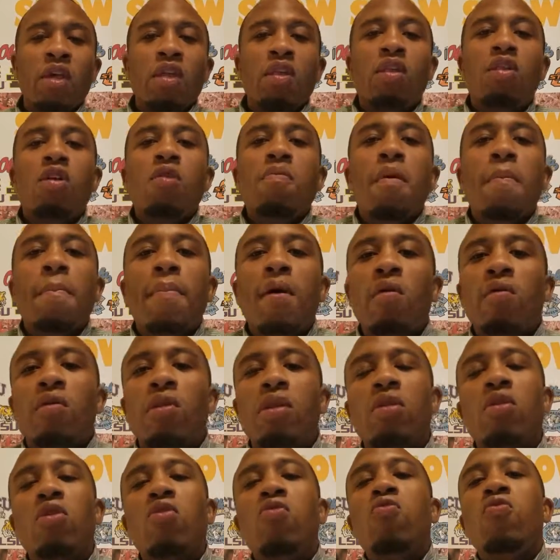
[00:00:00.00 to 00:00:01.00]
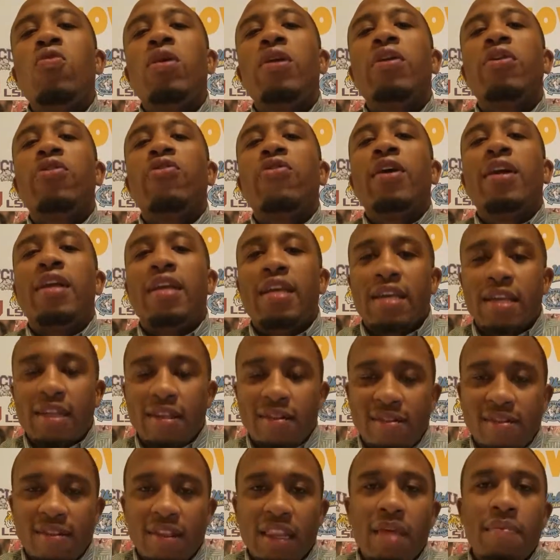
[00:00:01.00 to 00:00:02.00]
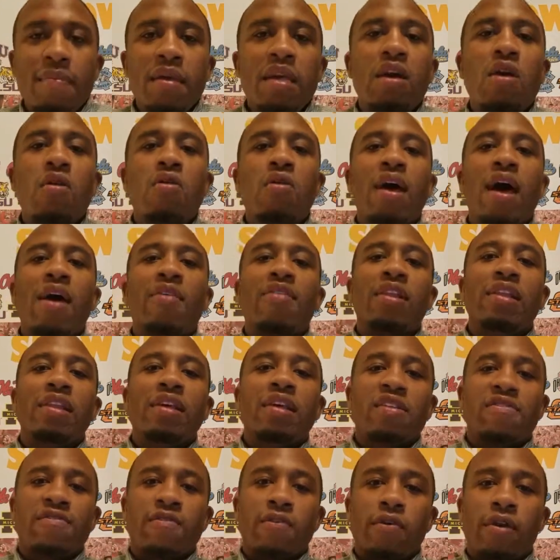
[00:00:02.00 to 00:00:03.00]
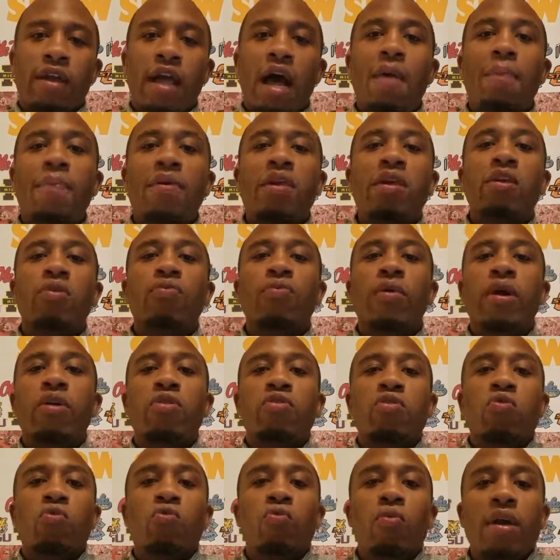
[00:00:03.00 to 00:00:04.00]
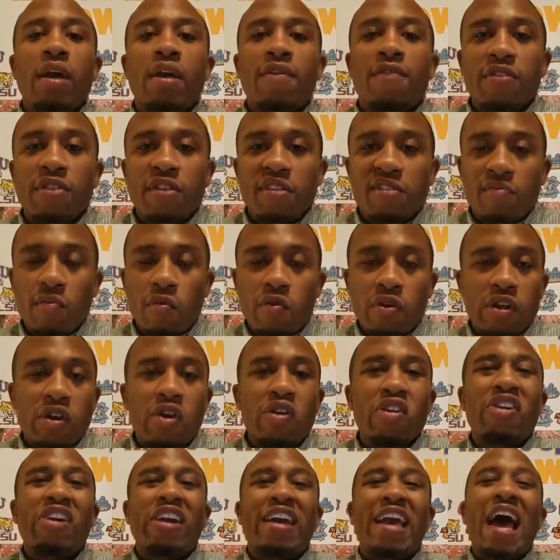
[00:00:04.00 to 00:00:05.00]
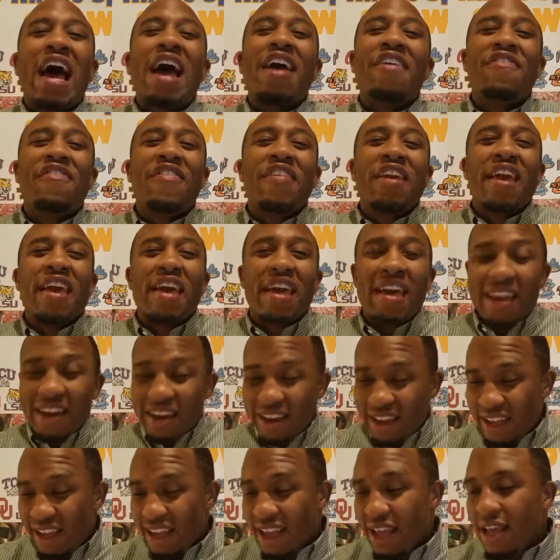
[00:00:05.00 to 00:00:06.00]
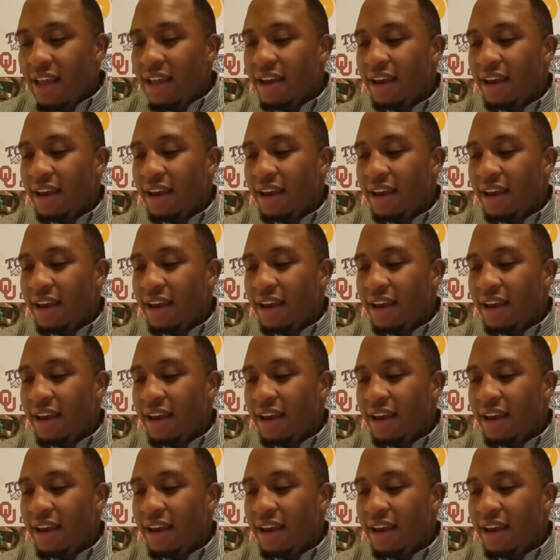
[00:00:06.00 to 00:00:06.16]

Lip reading: Super Bowl stew ingredients. Let me go down the list for you. I'll be your Rachel Ray for this morning, or your Guy Fieri.